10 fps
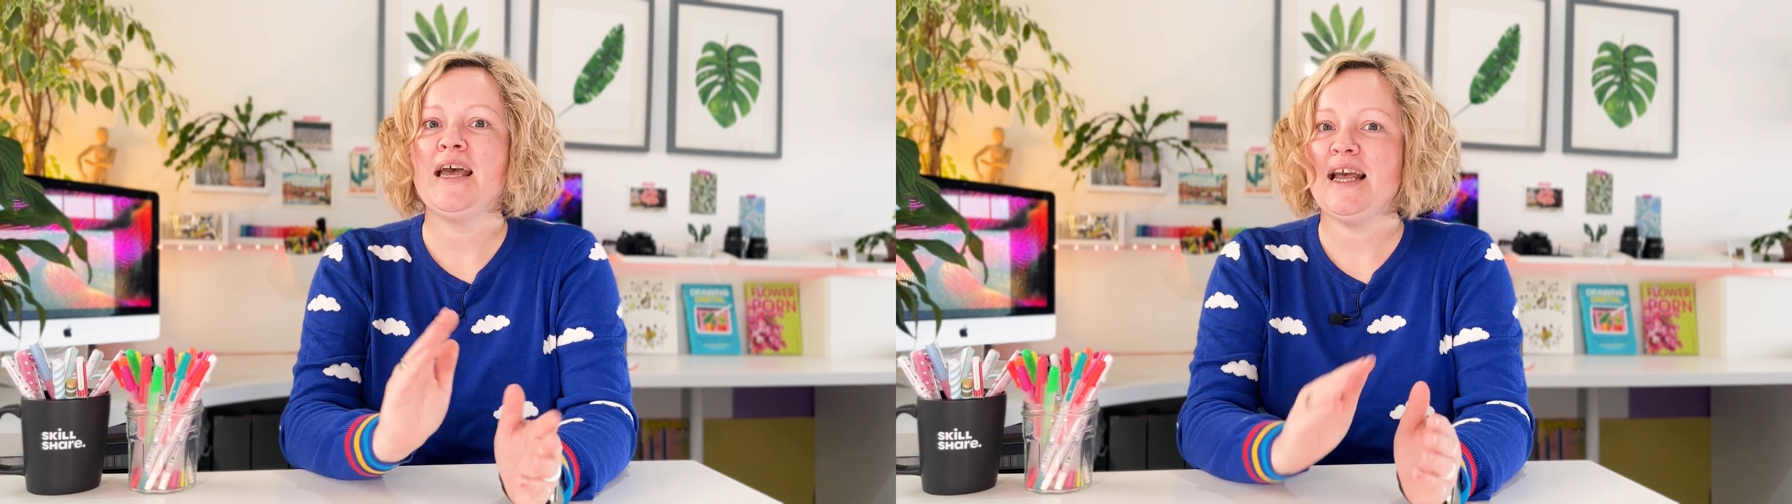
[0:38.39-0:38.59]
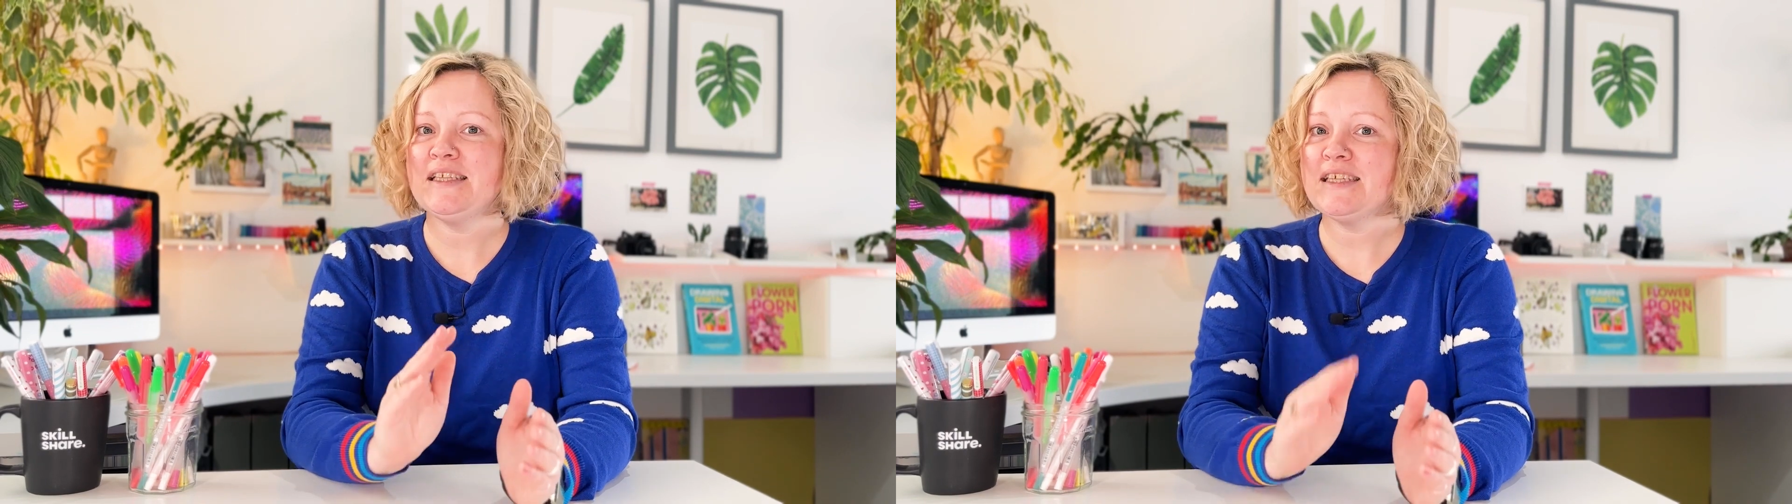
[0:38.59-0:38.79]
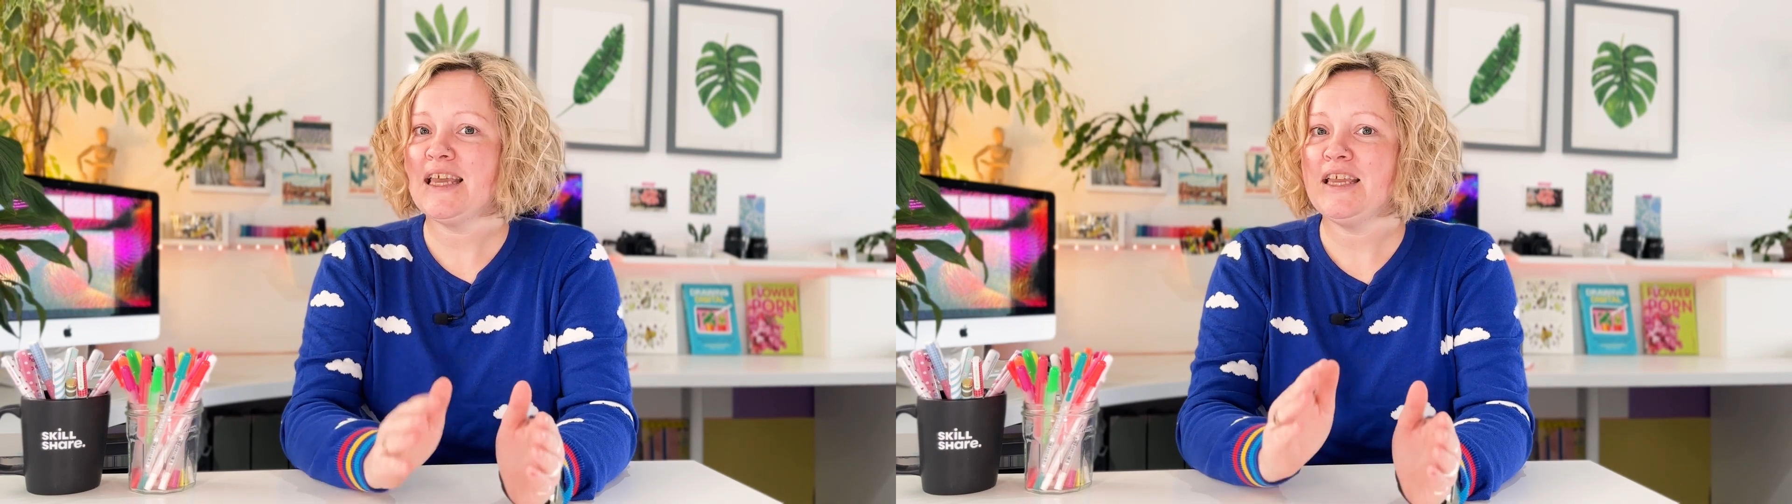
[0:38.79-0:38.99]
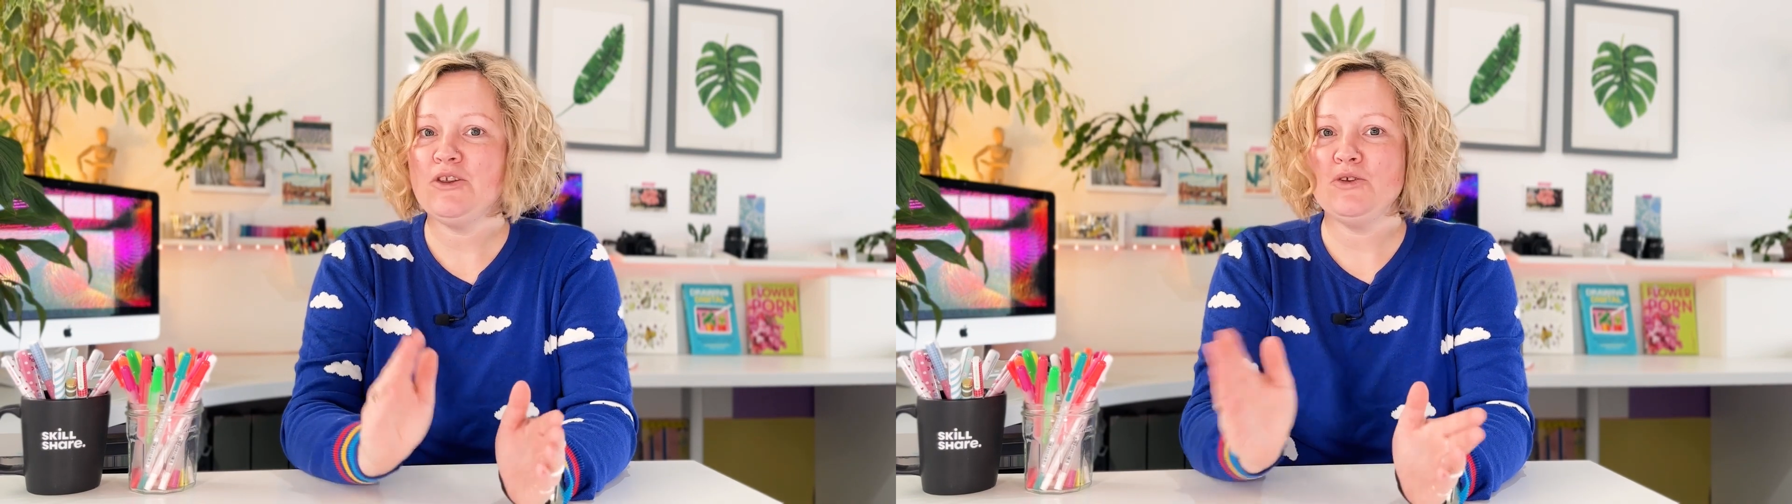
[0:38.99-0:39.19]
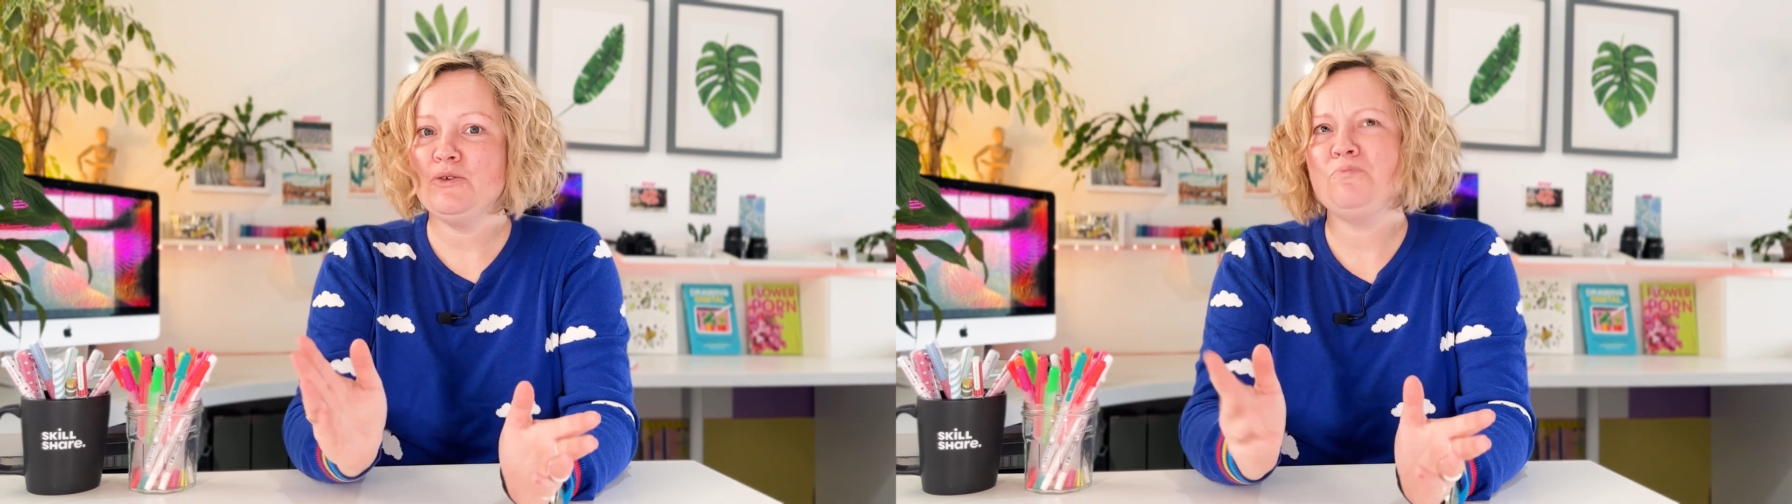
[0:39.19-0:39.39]

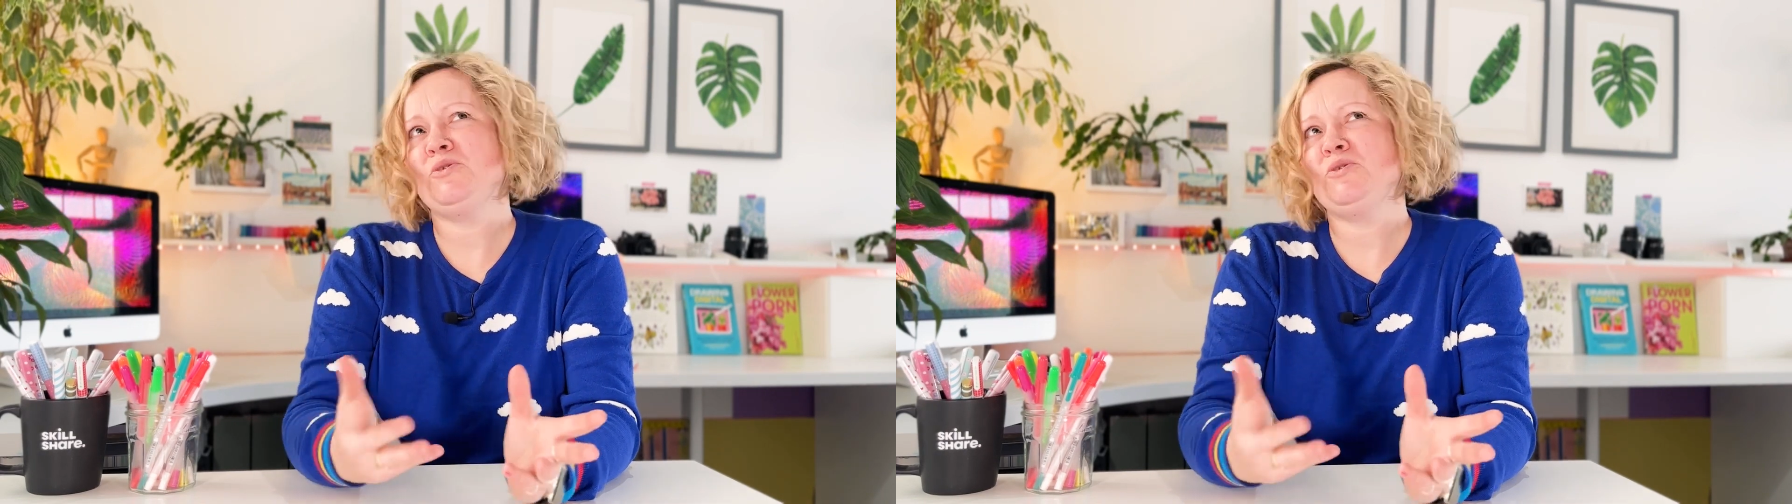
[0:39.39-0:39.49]
SKU